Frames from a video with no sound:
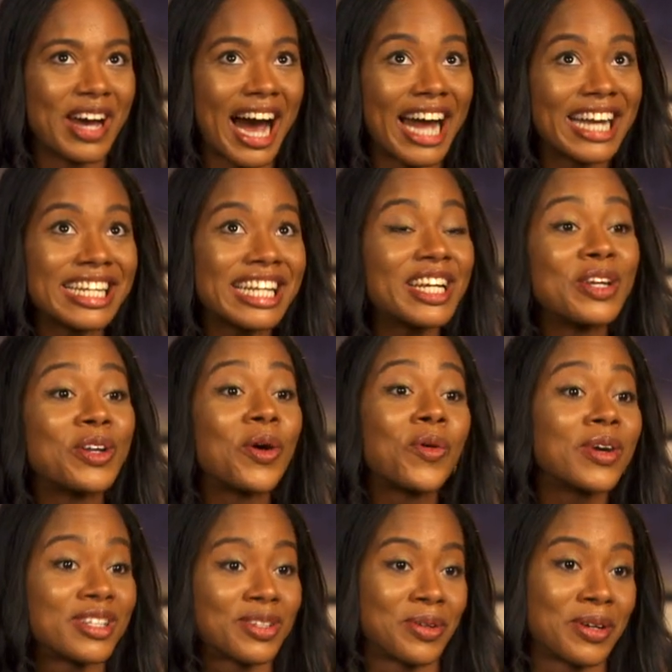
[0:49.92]
I didn't know
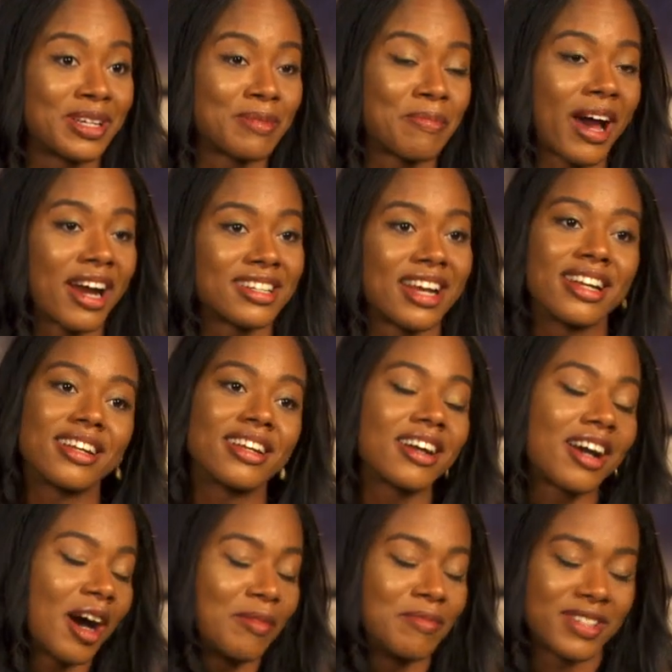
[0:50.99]
what to expect. I didn't
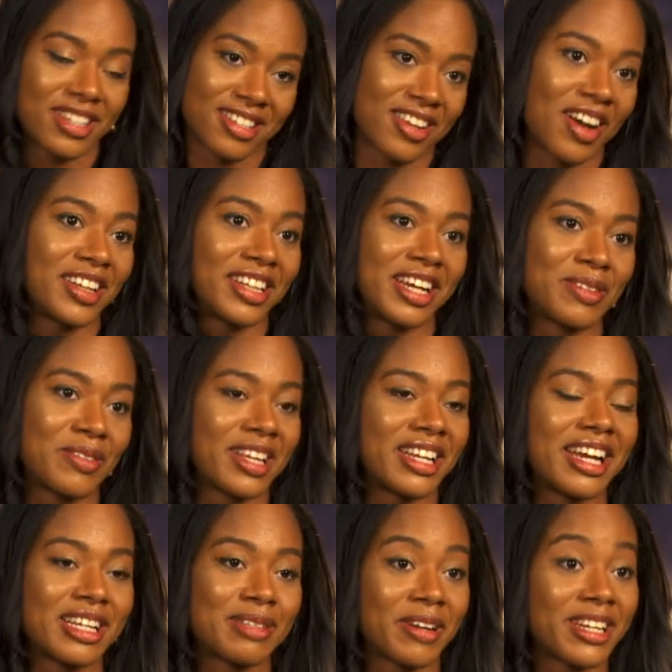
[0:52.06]
come to Songland with
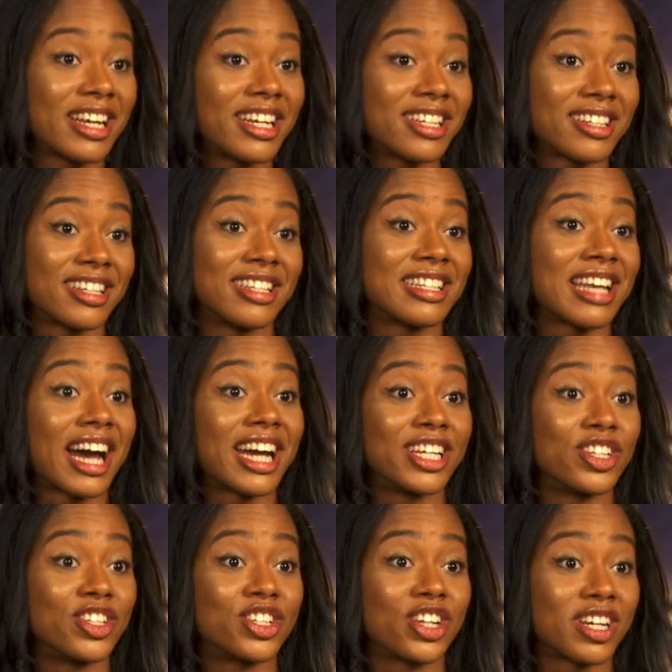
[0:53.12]
any expectations.
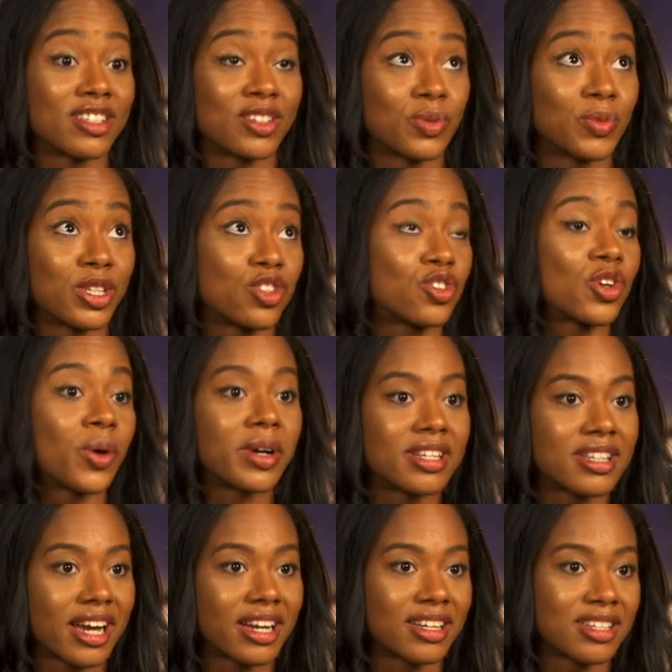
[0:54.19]
I just was so
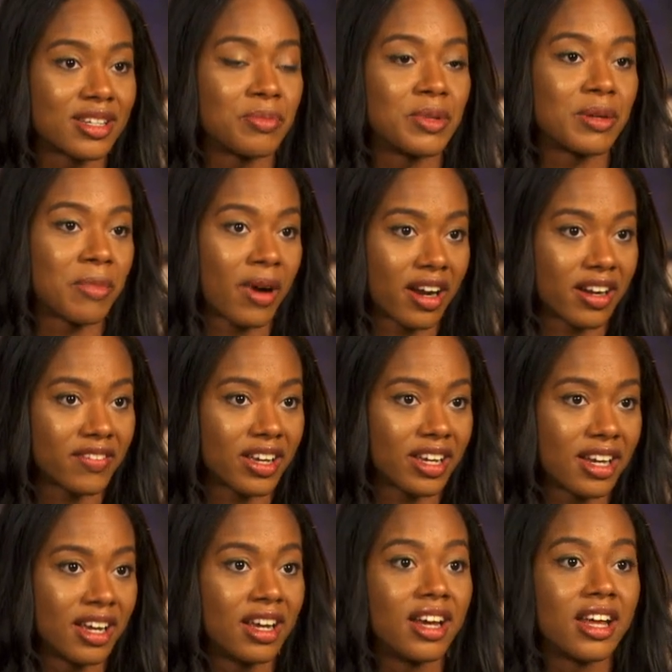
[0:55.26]
excited to be a part of
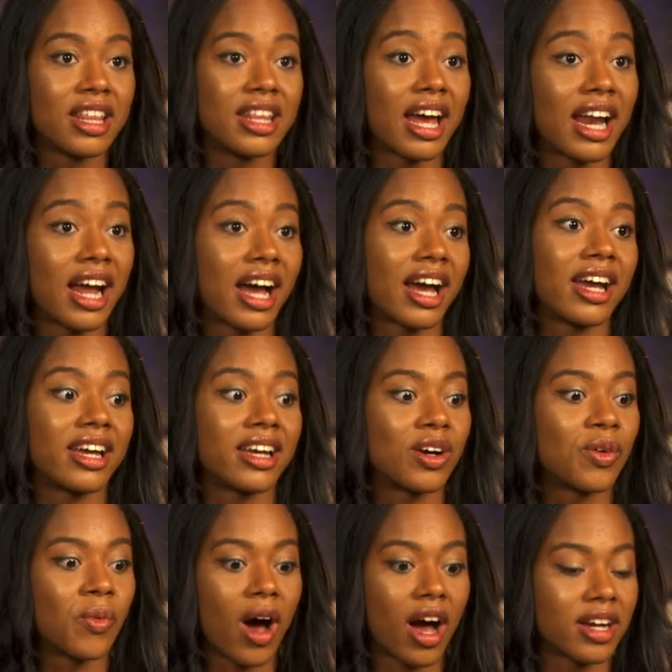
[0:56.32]
it that I
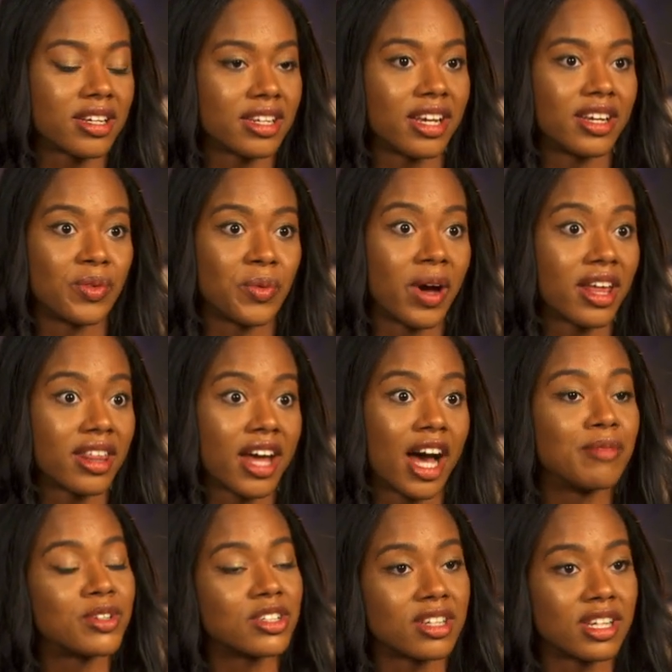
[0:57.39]
walked in with,
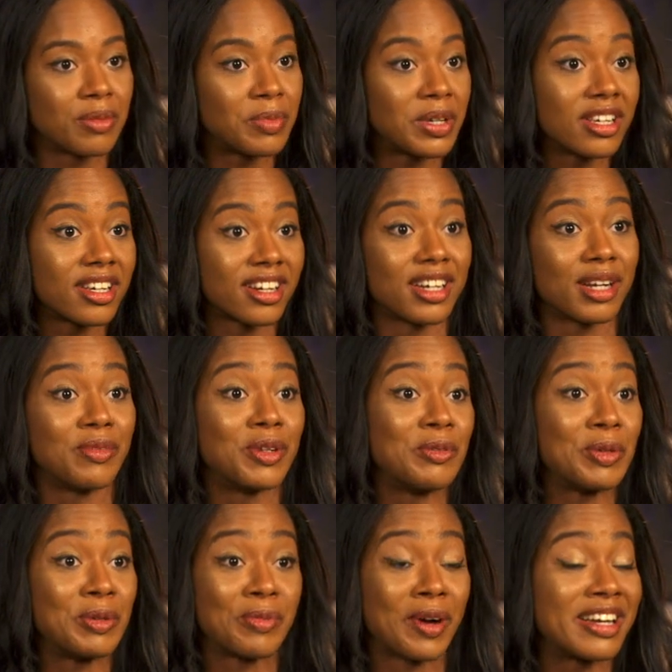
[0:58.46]
I'm just gonna be here and I'm gonna
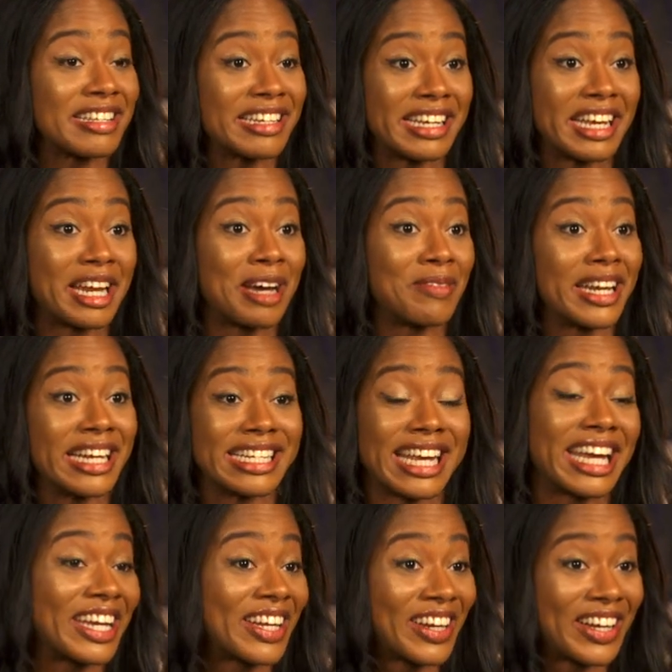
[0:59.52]
be present and I'm gonna
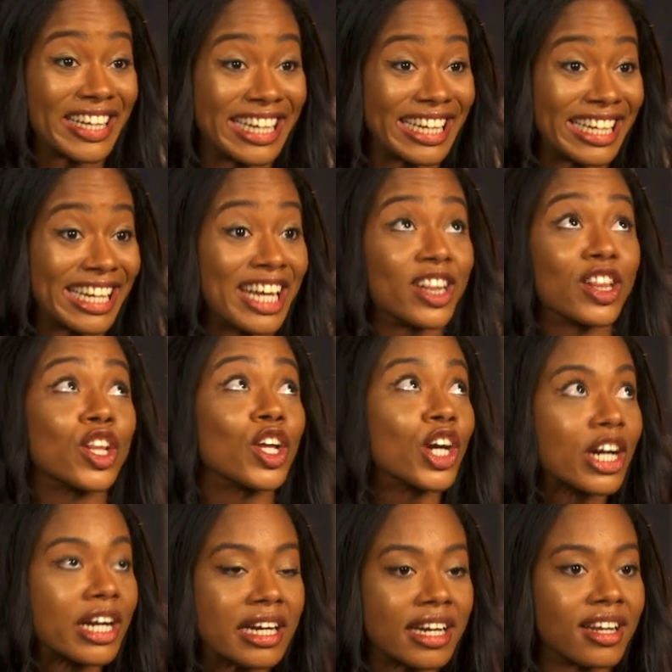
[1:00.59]
take it all in and
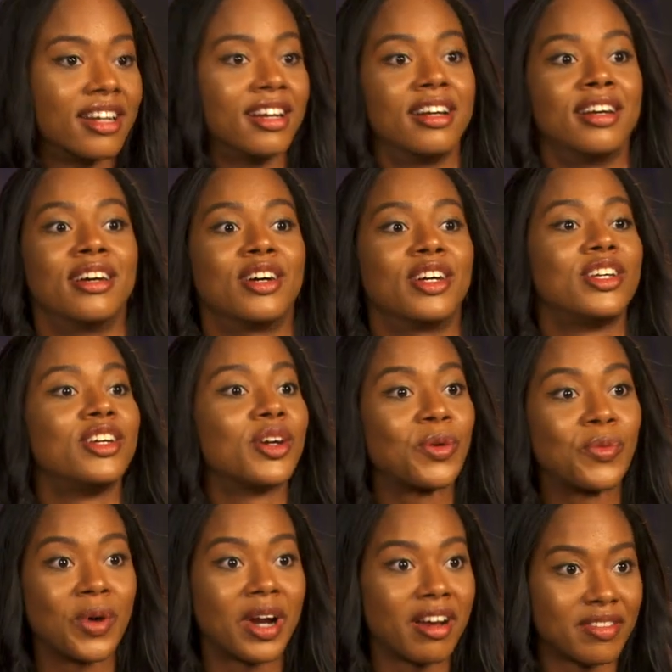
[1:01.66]
learn,
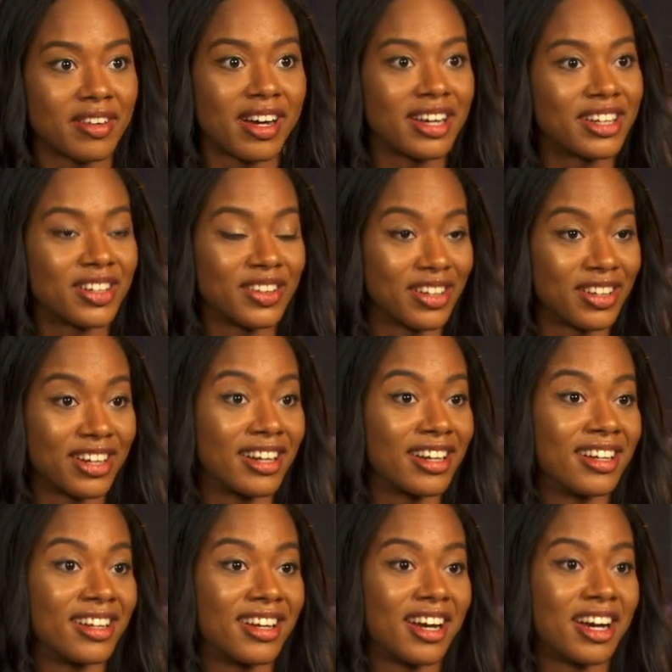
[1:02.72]
whatever I could
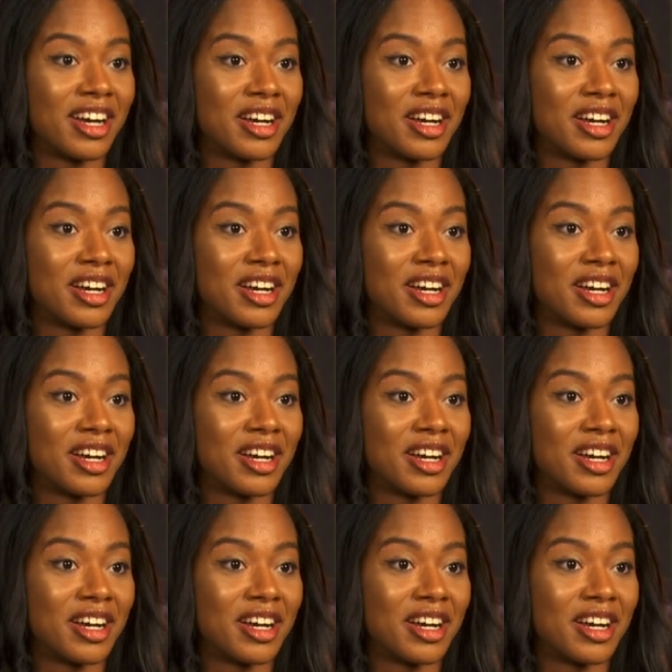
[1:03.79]
learn.